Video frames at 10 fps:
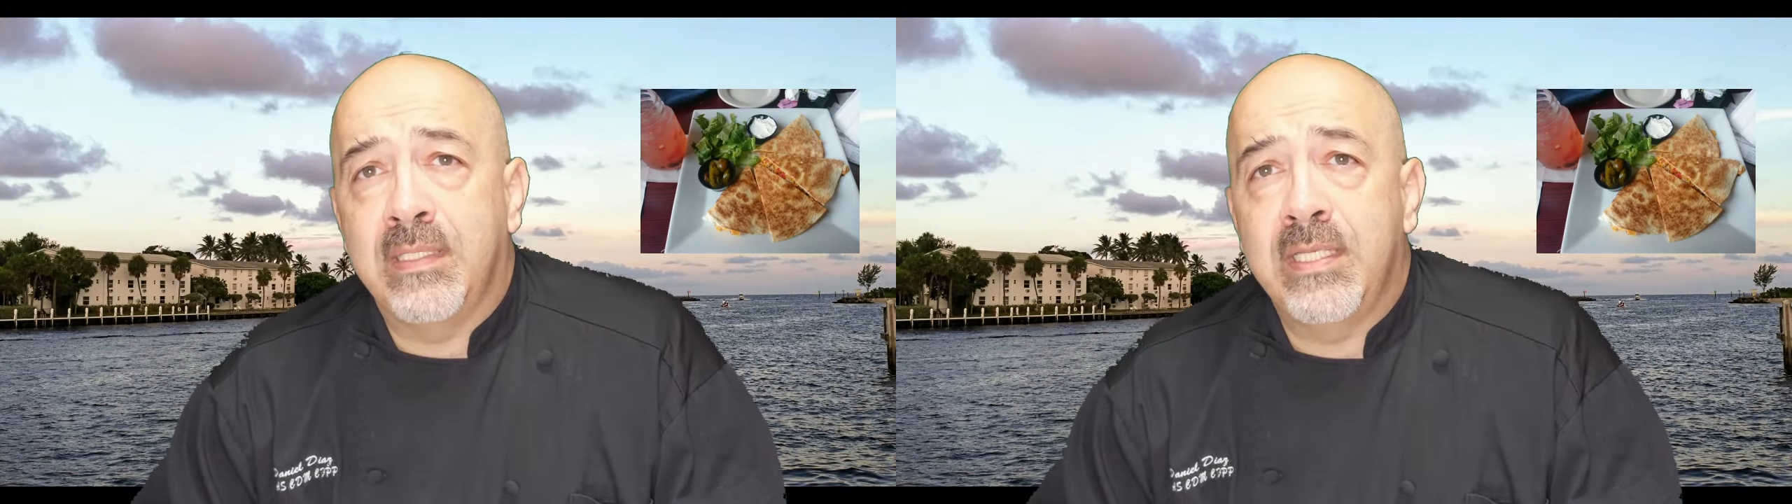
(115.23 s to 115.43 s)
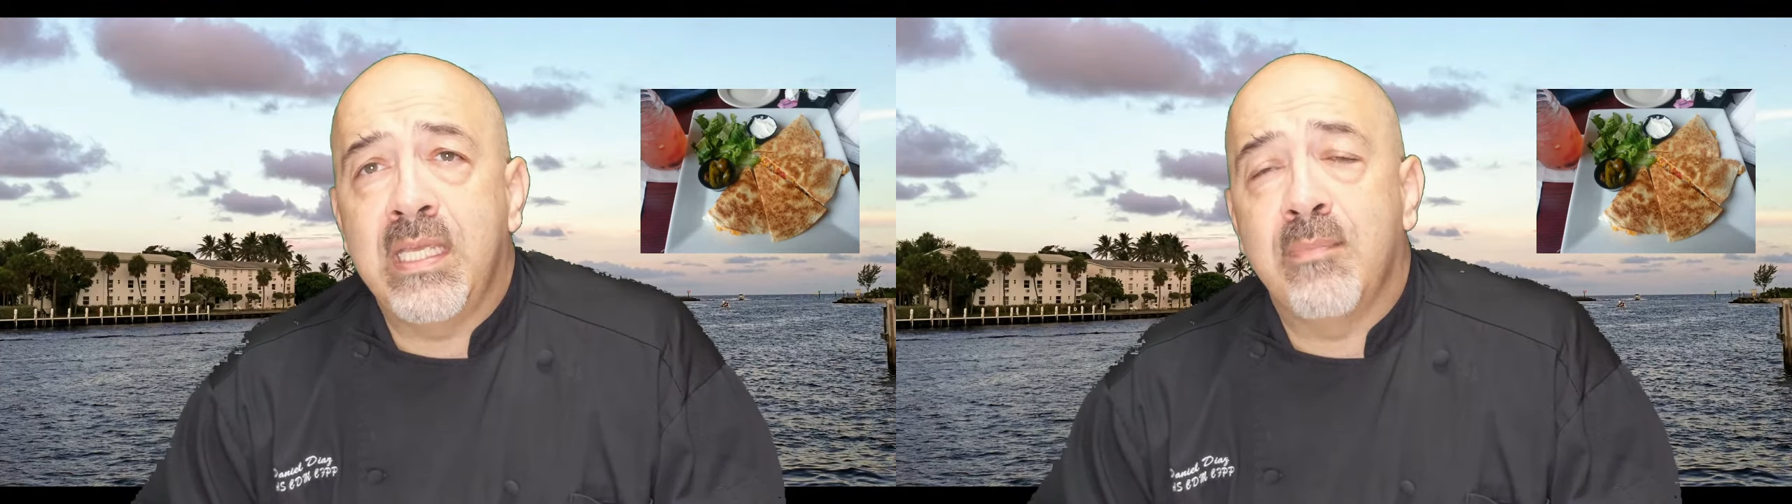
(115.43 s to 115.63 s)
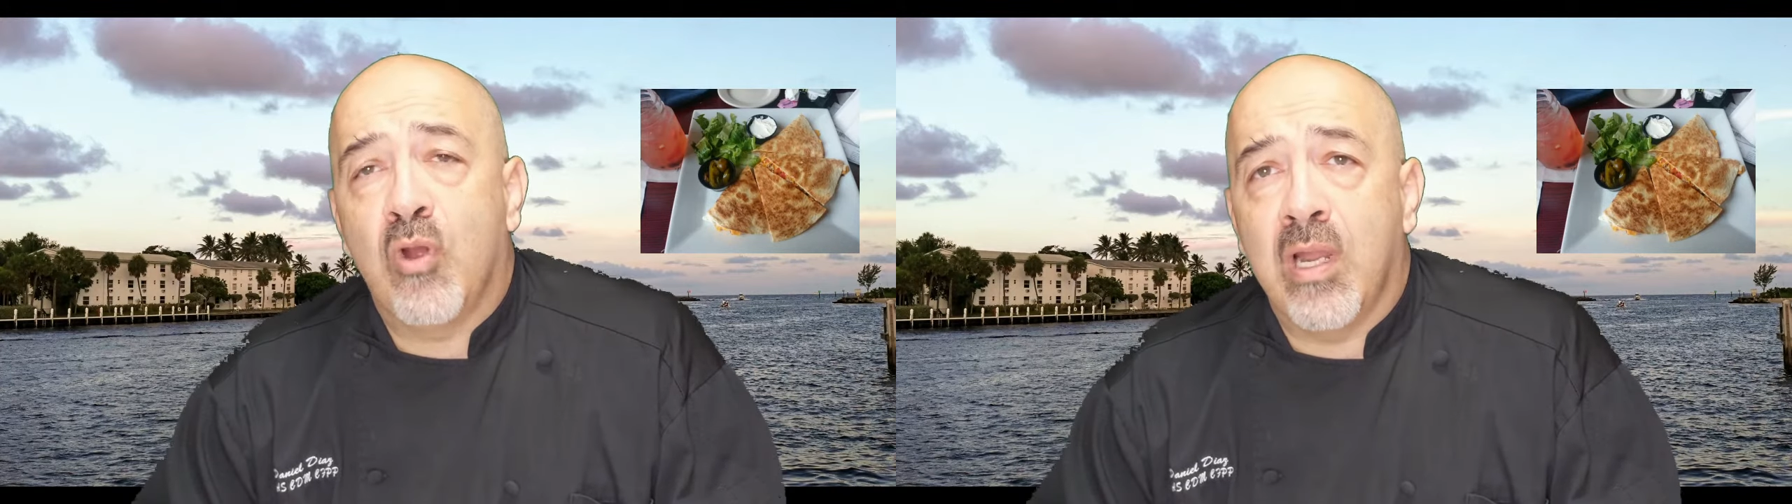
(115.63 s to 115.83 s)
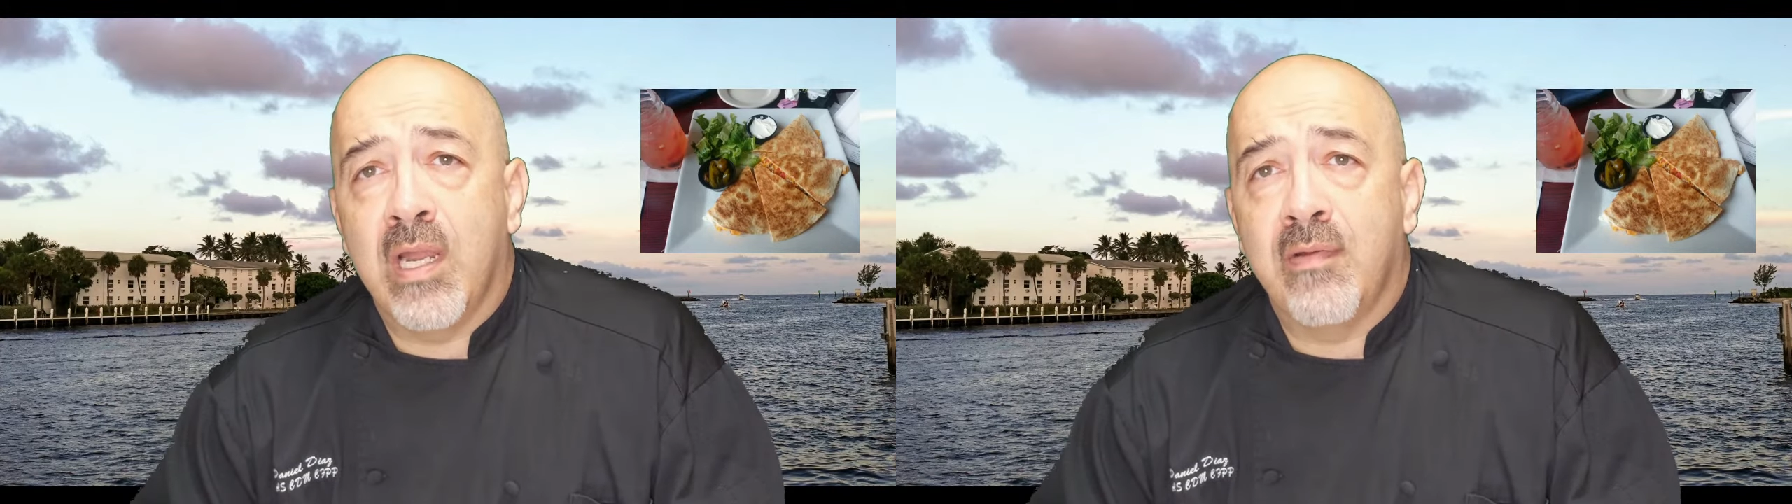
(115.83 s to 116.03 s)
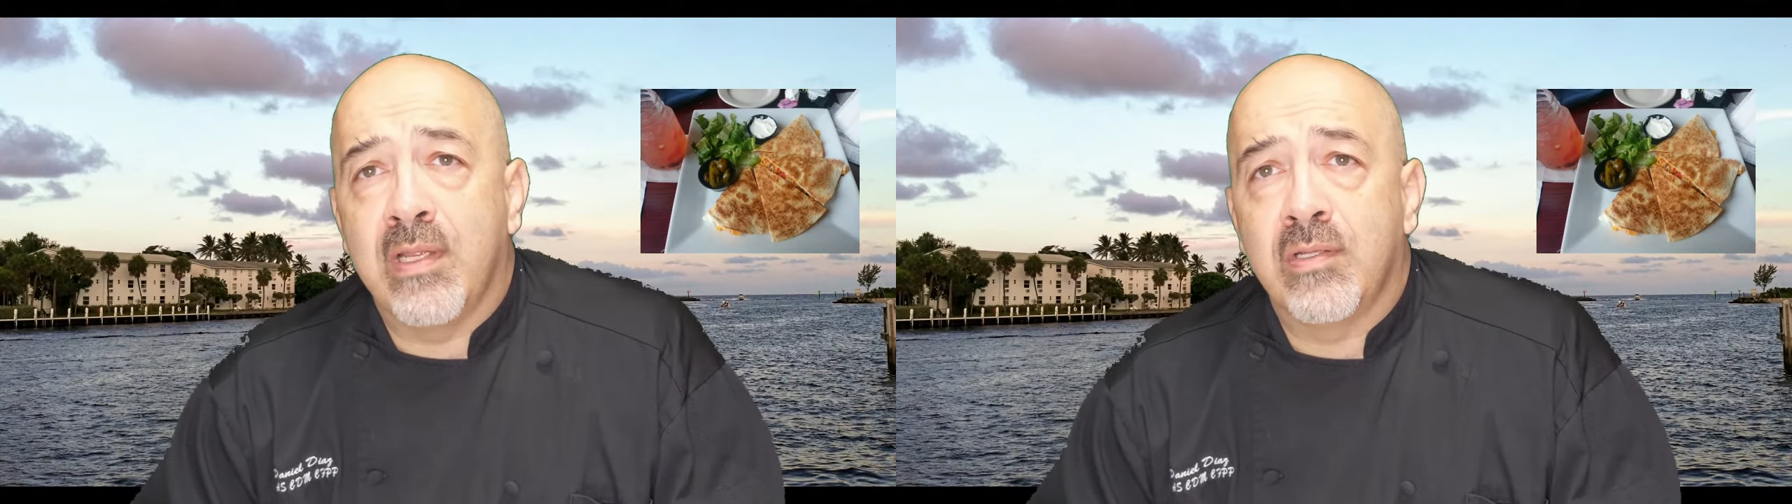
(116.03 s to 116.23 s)
tiki bar
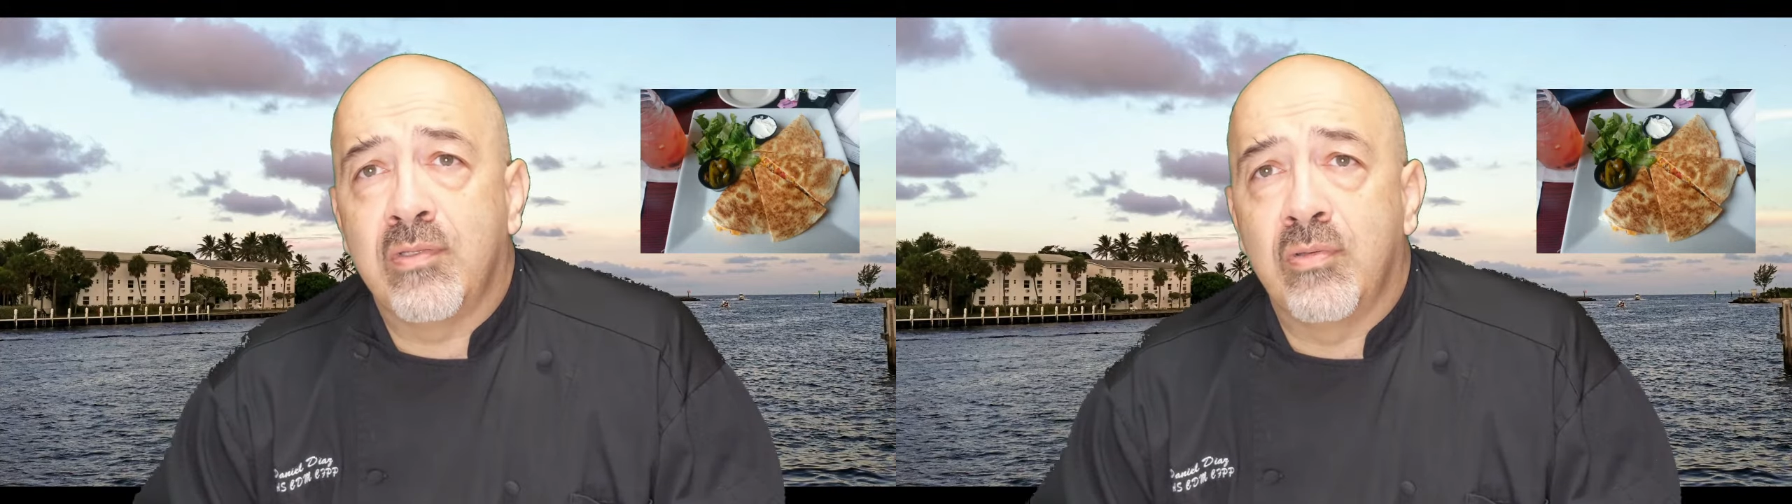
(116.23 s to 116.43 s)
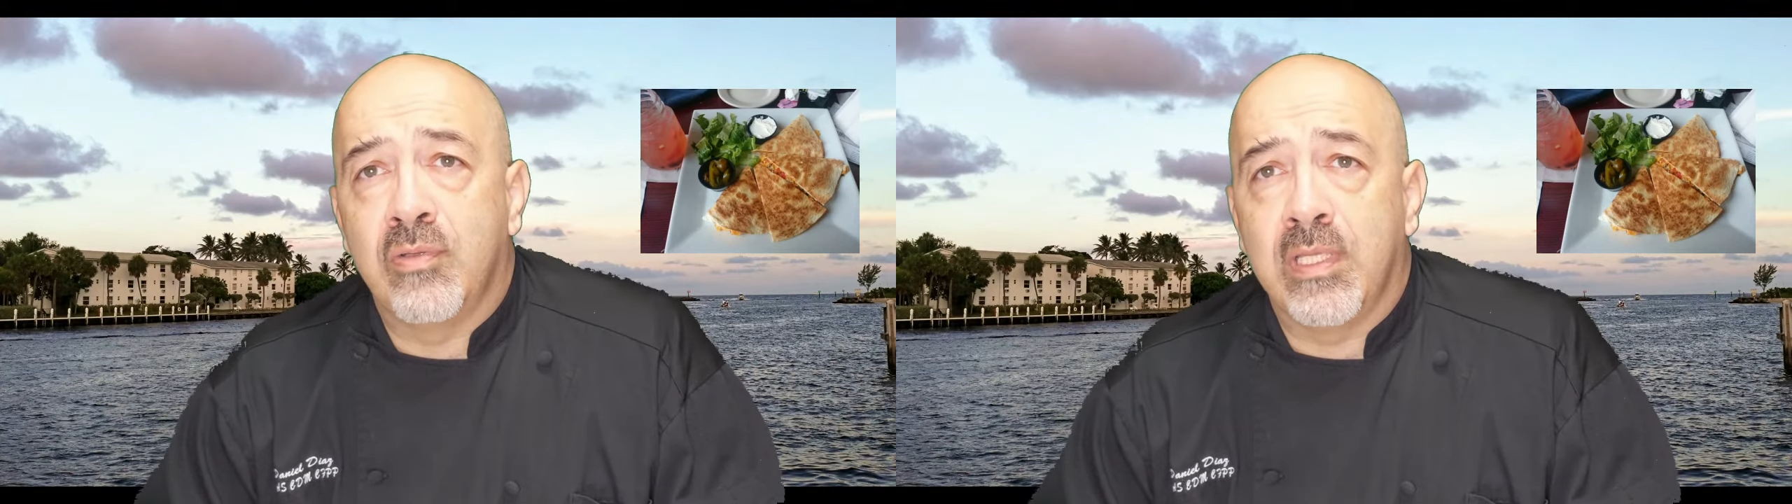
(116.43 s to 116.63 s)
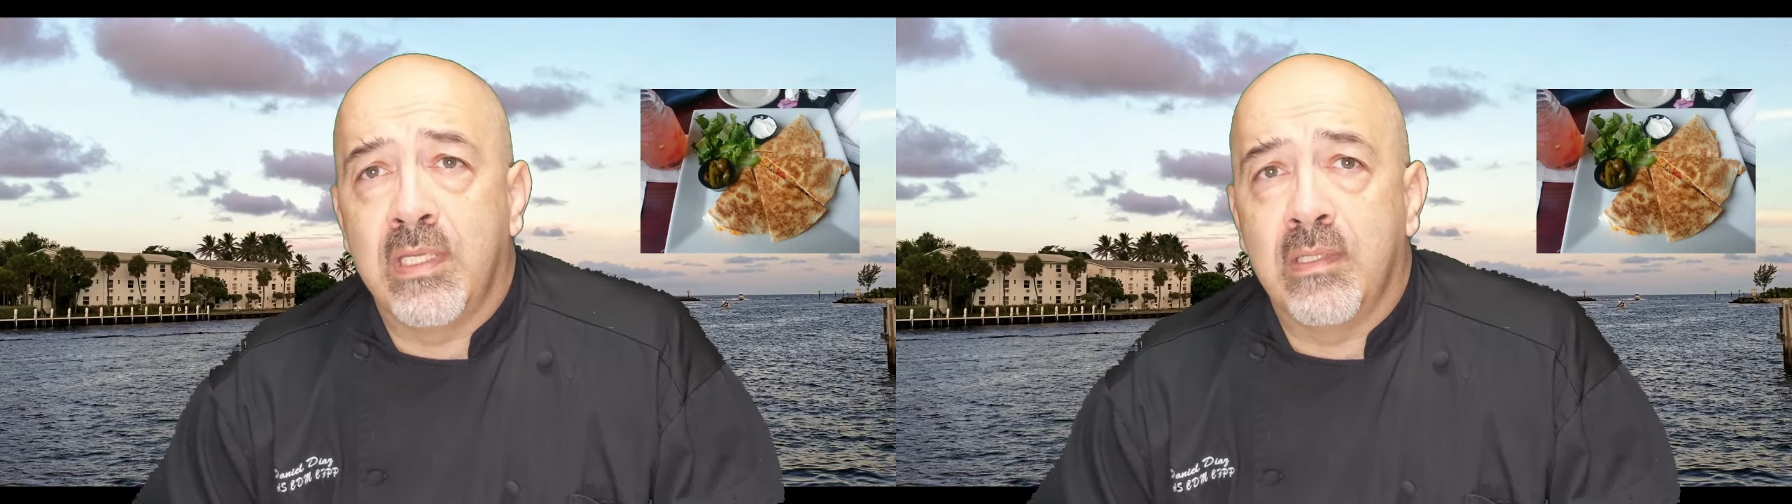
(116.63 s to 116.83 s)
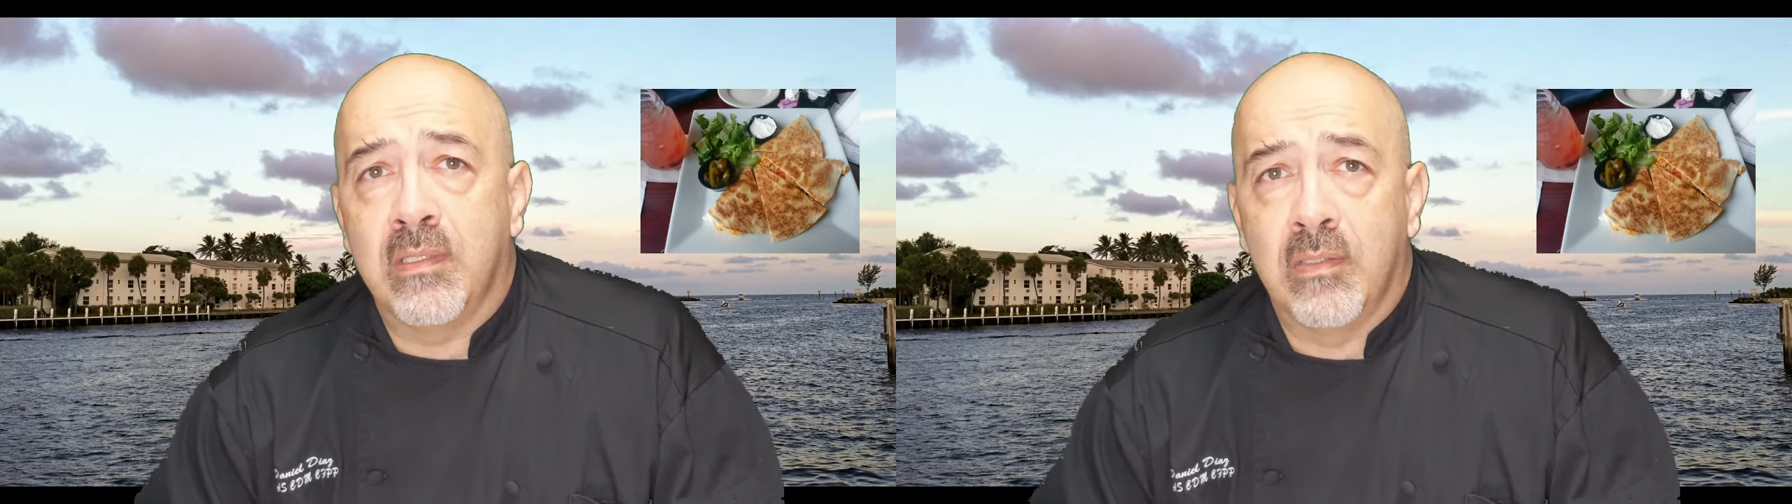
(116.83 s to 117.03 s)
area to the